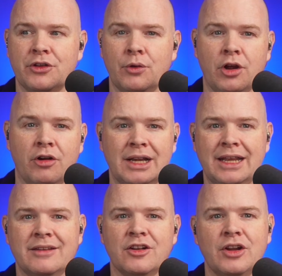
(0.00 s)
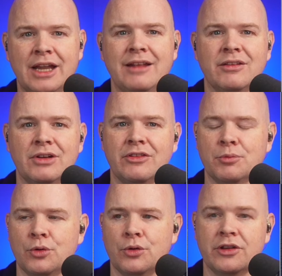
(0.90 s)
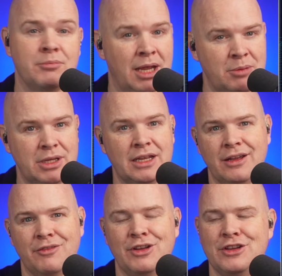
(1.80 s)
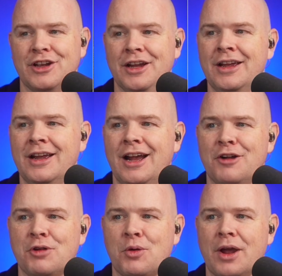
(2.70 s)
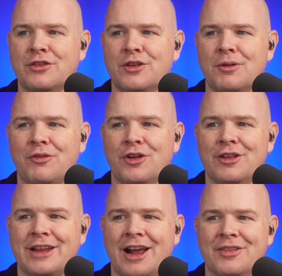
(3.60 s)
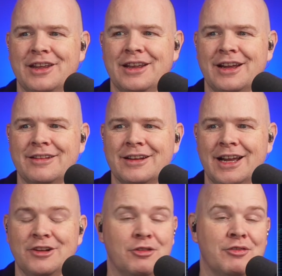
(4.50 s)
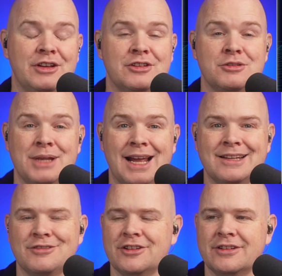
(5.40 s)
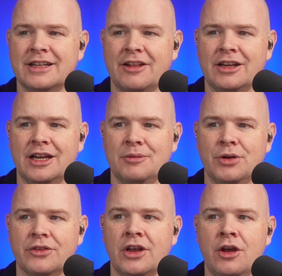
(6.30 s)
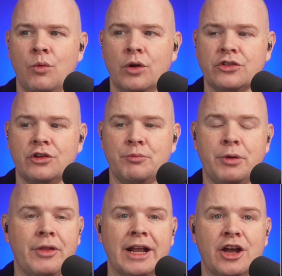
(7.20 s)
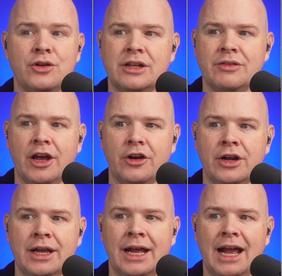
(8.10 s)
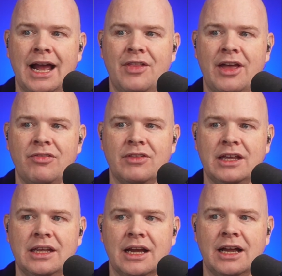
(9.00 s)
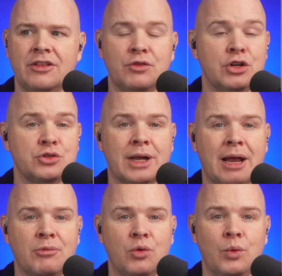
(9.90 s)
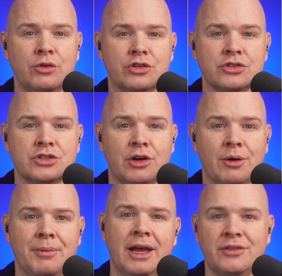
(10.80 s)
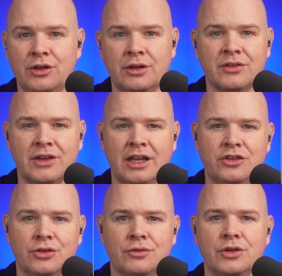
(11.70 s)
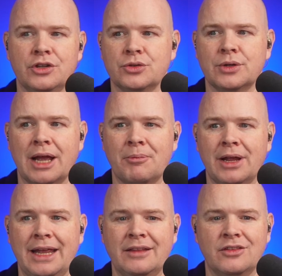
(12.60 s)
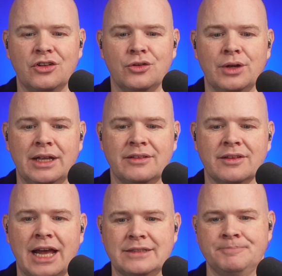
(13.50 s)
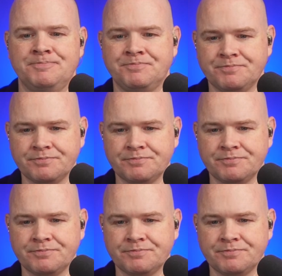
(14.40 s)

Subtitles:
And so currently it's not natively supported, maybe a feature request further down the line, or a feature to be added further down the line. But once you've put that code in, though, then the virtual camera will just show up there, so you can send your virtual camera into that.